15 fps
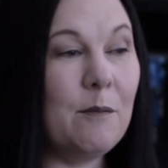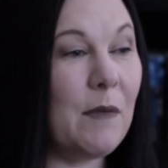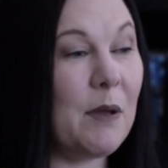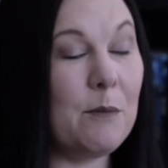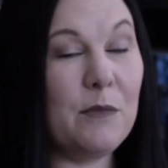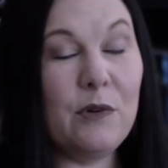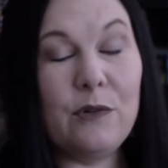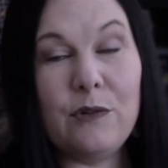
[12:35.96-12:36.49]
my
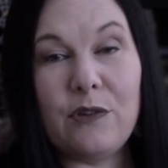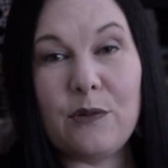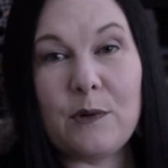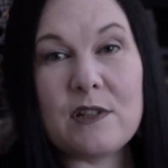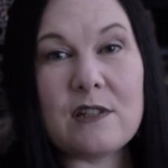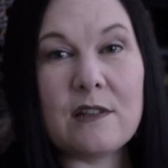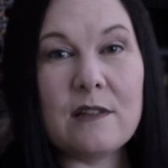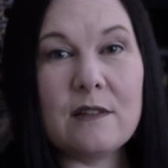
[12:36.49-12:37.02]
mood
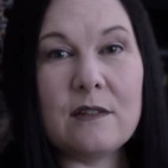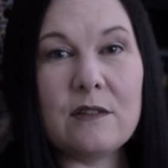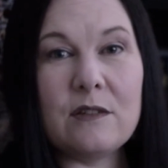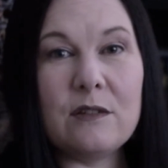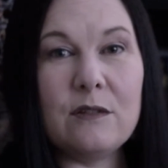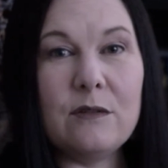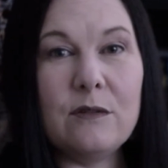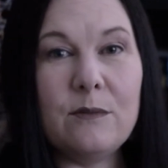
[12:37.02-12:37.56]
switches
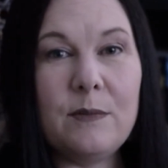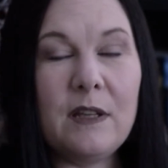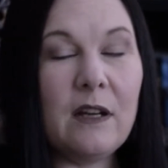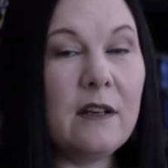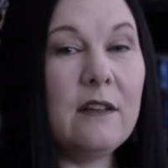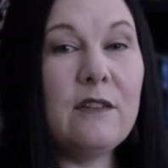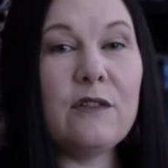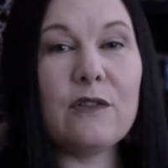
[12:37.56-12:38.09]
to be
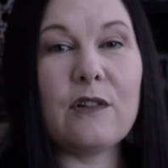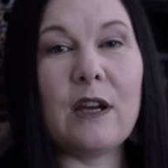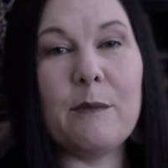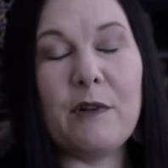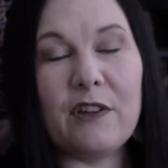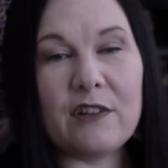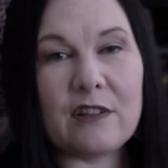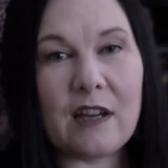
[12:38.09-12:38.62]
on Instagram
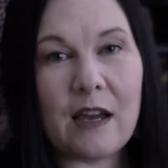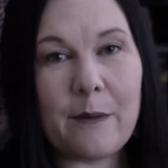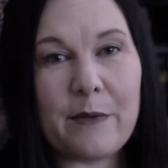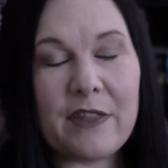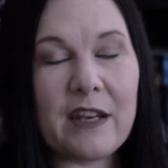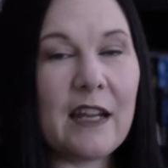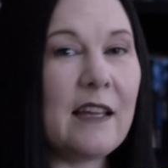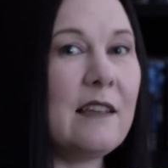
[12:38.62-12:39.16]
all the time
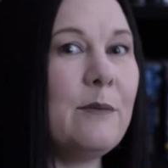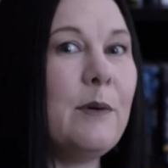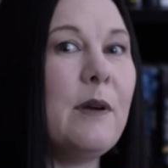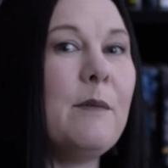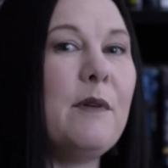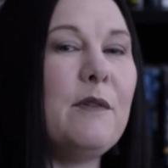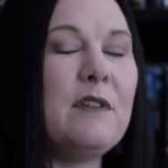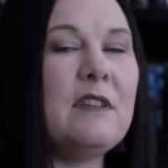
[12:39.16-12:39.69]
and then I
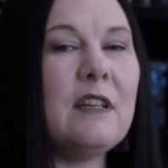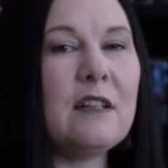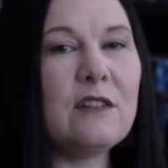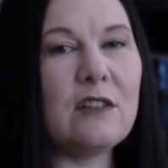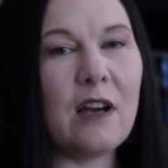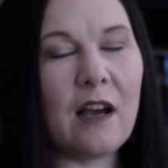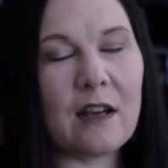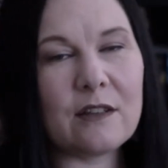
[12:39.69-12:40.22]
experiment with
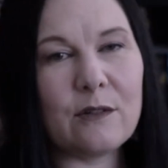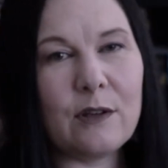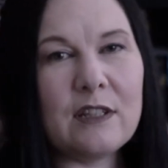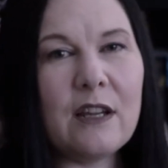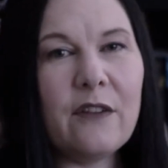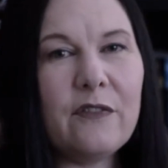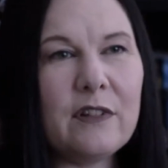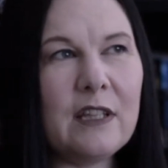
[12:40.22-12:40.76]
TikTok. So I
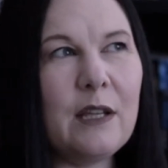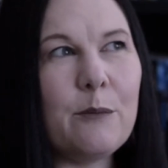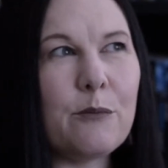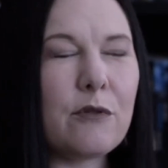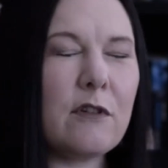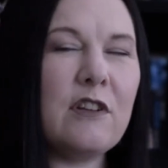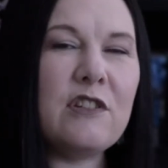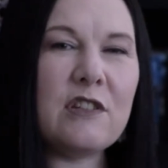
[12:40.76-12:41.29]
definitely
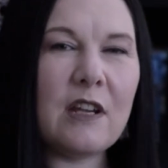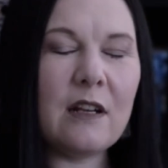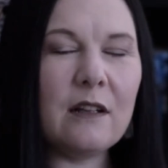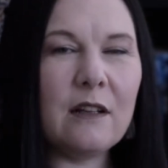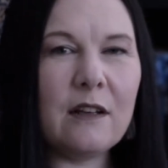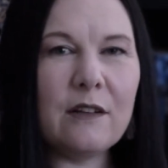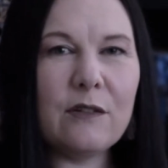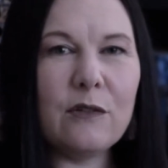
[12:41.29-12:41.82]
appreciate a
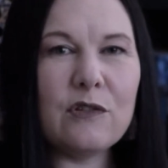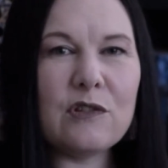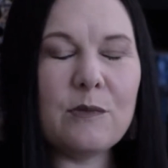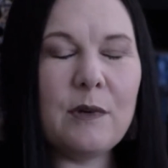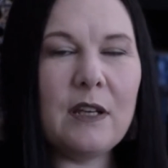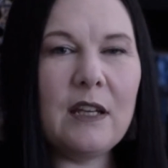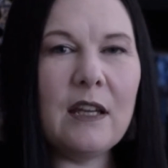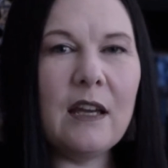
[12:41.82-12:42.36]
lot of social
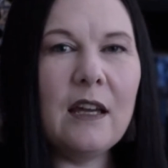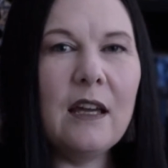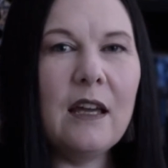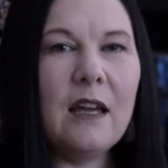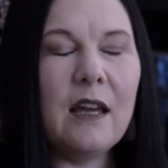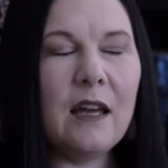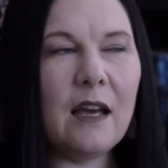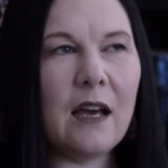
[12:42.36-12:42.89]
media.
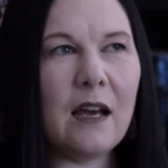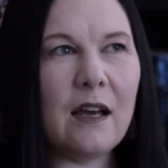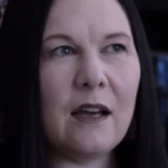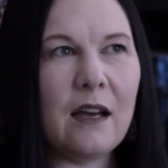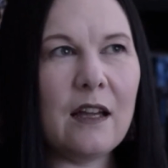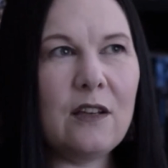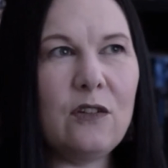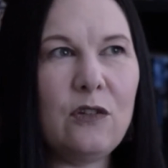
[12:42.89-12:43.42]
Uh,
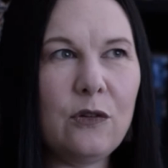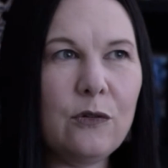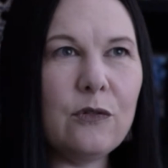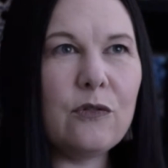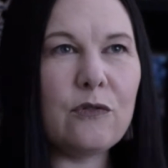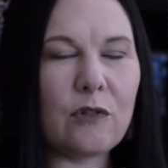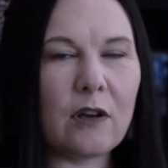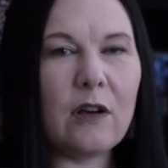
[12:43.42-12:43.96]
I do
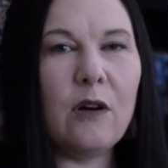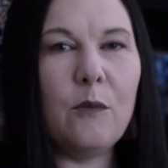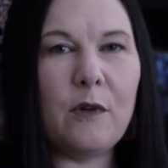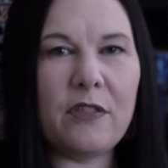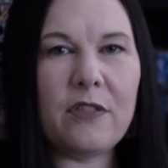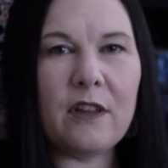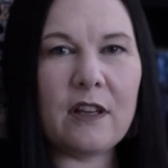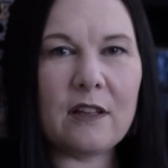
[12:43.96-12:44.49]
struggle
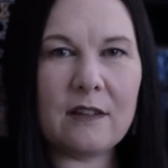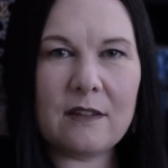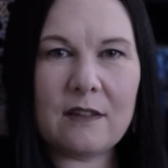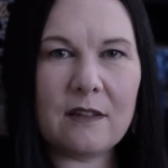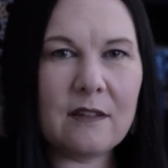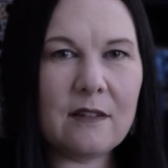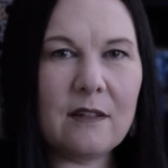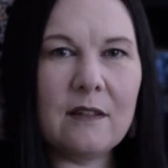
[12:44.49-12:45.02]
with the
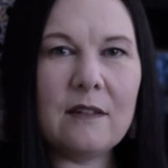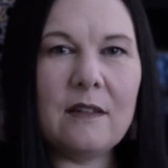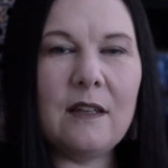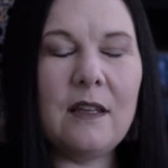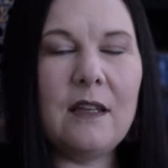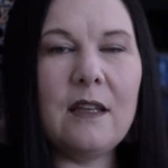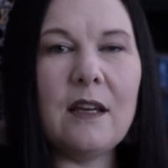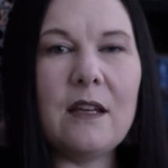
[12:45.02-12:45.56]

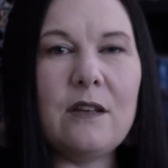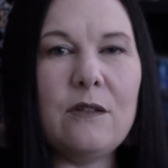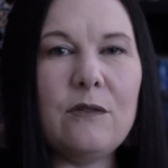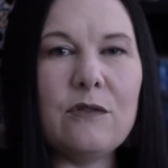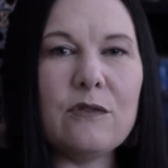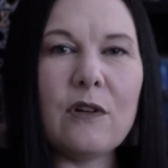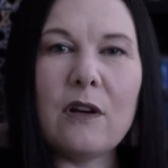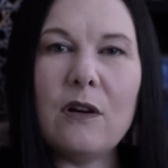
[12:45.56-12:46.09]
consistency. I do
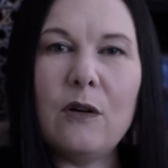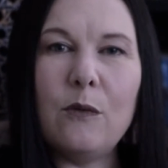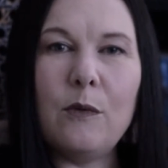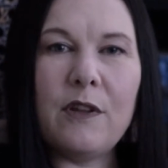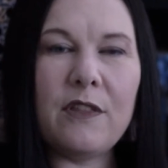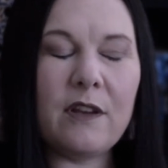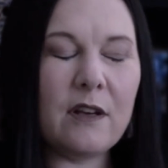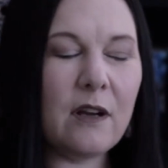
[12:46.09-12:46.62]
struggle
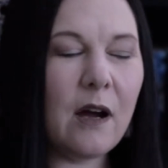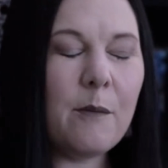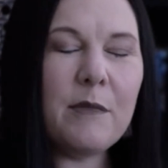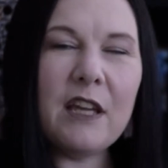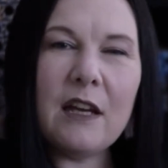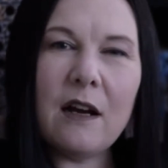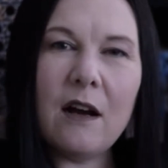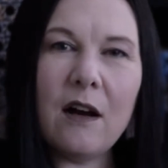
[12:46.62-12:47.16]
with it not
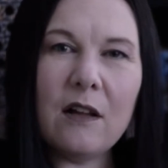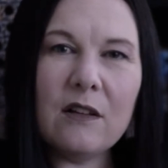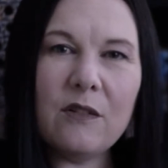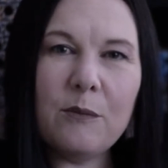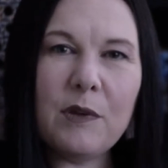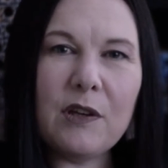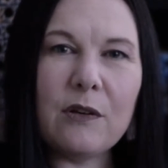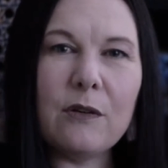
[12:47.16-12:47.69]
being a hall of
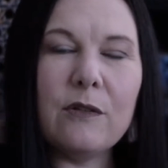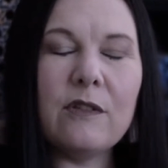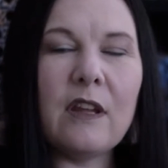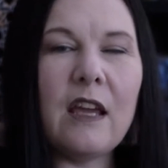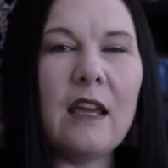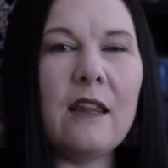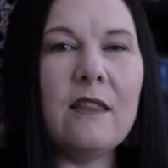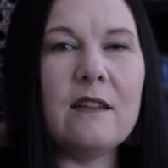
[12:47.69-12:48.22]
mirrors
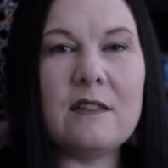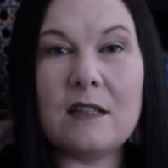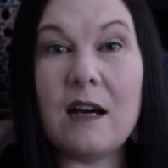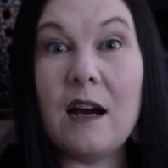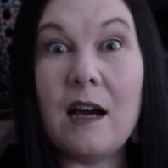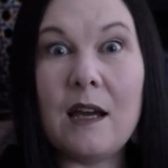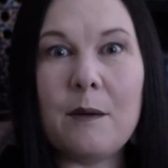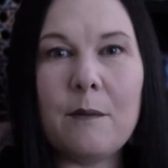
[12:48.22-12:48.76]
and the
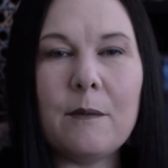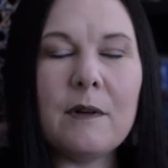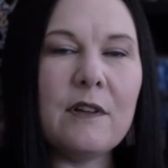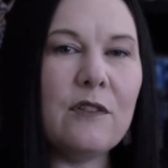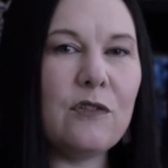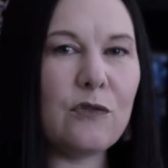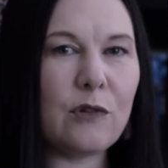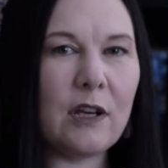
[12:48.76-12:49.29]
time
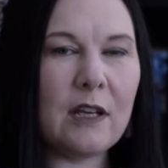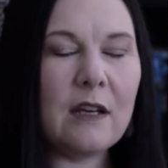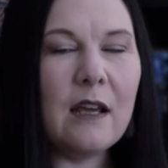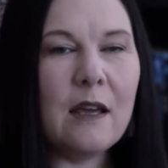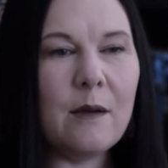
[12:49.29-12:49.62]
constraint